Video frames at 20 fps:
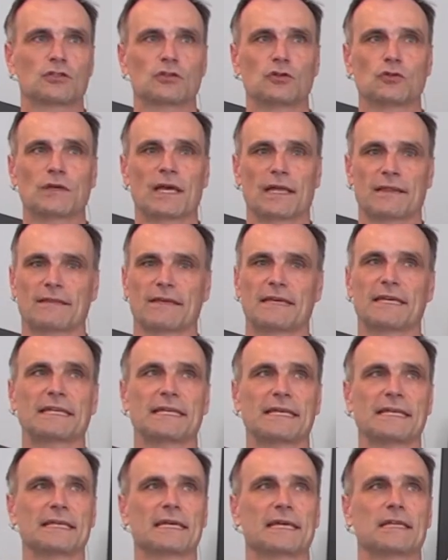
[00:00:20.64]
to get the
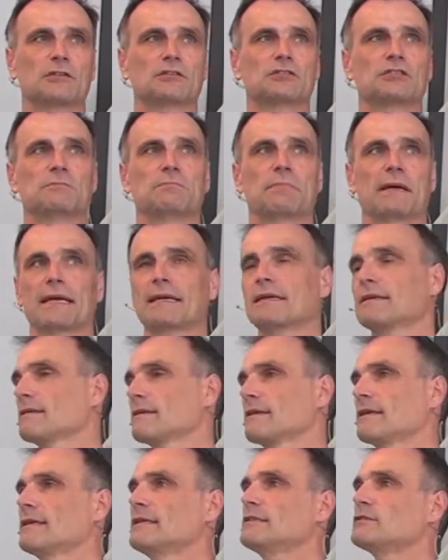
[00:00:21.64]
kinetic energy back
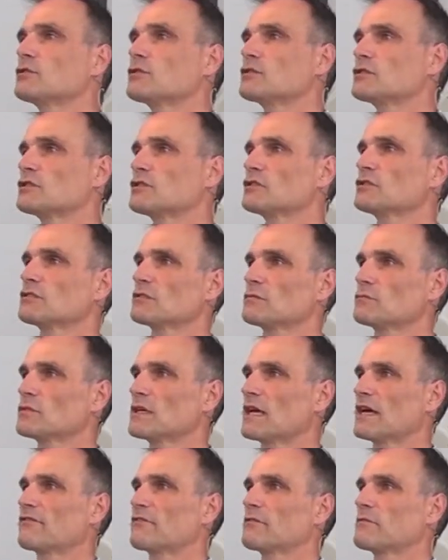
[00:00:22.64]
into the system,
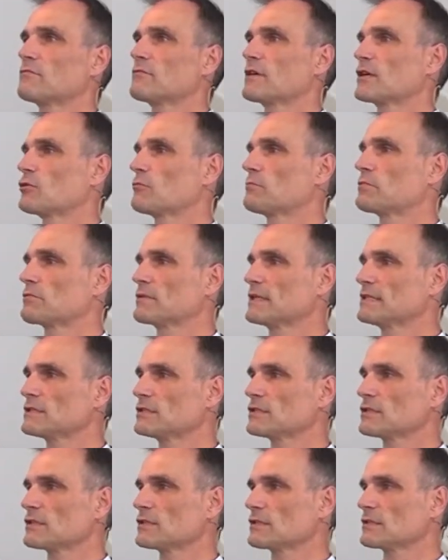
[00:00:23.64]
we have a
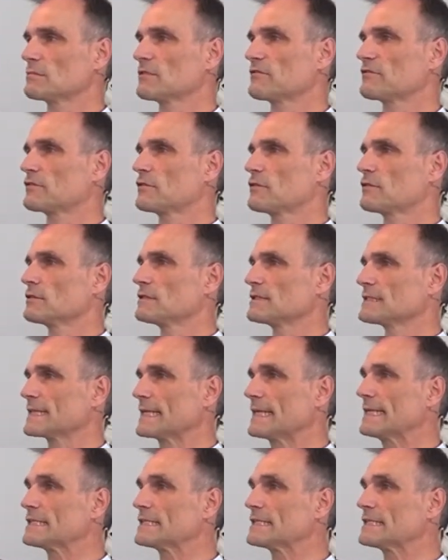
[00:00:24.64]
recuperation system, of course,